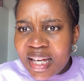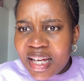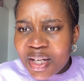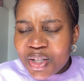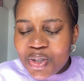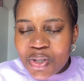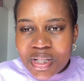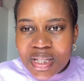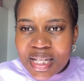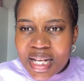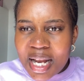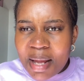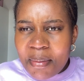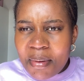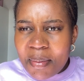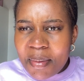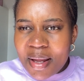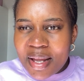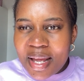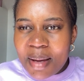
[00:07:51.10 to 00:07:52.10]
Choose a
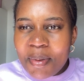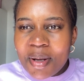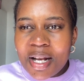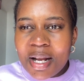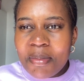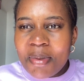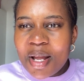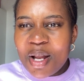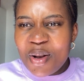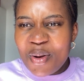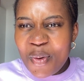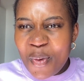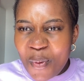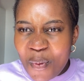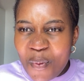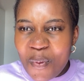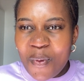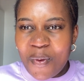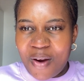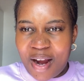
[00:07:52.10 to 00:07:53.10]
lava ever by
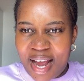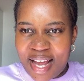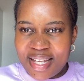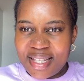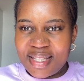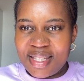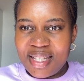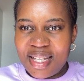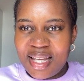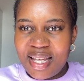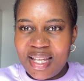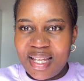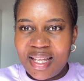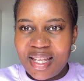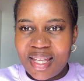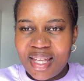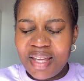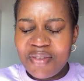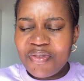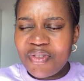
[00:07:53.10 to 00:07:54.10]
loom, guys. Ne,
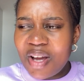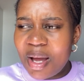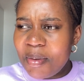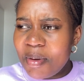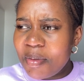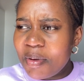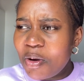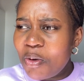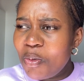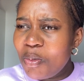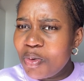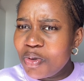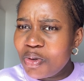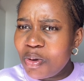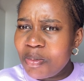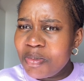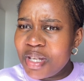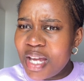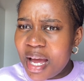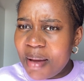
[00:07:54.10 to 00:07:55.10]
if never go
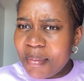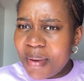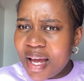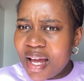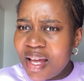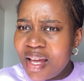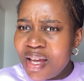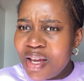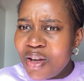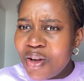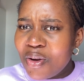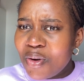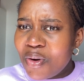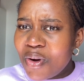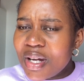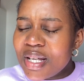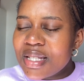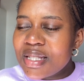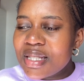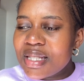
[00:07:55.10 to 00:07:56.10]
mutom yama.
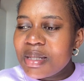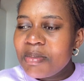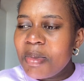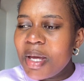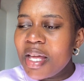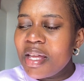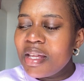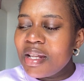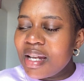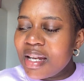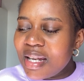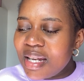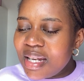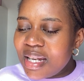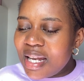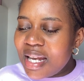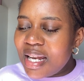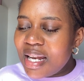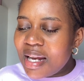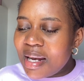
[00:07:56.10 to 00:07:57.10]
Cause
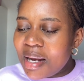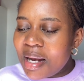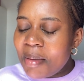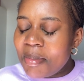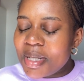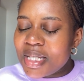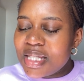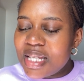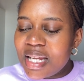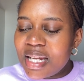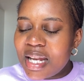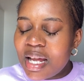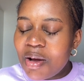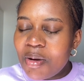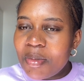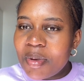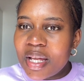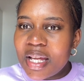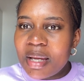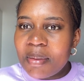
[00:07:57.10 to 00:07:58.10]
Lamaste in
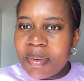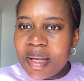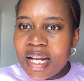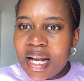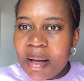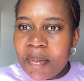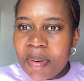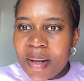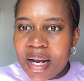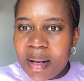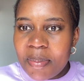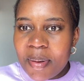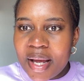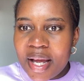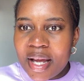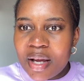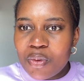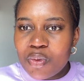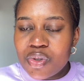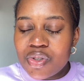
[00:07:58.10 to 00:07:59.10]
Laube, a bela
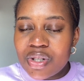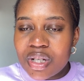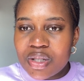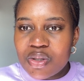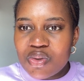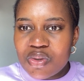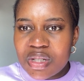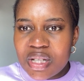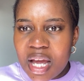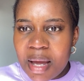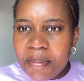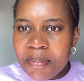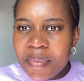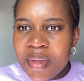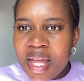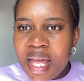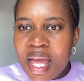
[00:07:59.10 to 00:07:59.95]
parapaya good drugs with them.